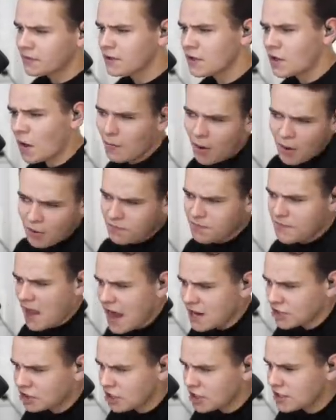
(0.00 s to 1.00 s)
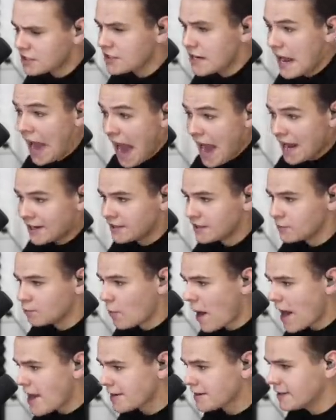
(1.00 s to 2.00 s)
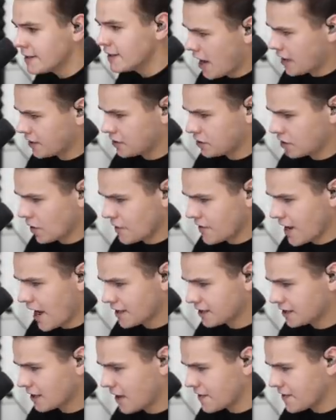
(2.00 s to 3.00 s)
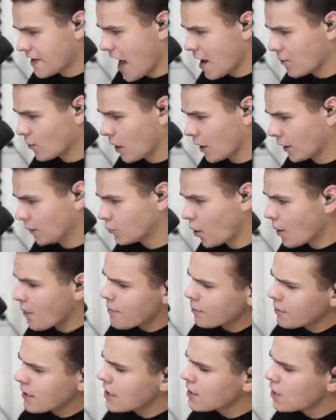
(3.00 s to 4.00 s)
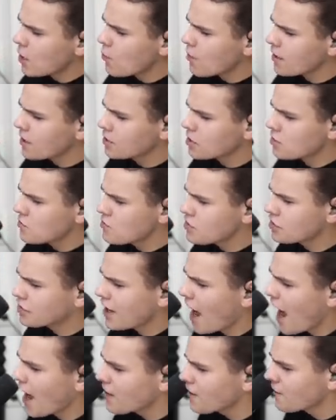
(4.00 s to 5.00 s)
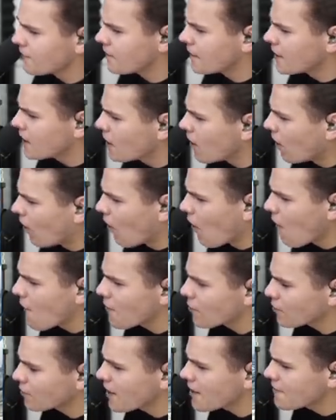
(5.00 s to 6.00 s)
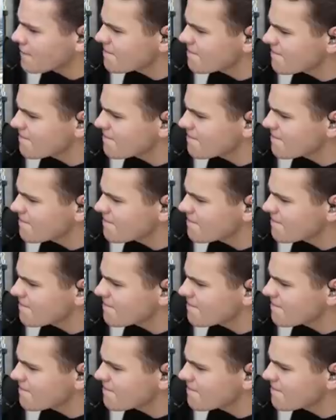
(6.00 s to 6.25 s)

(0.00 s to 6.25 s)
You know, both engine and wing. And so that's on that one. What we really don't want to do is kind of overrun.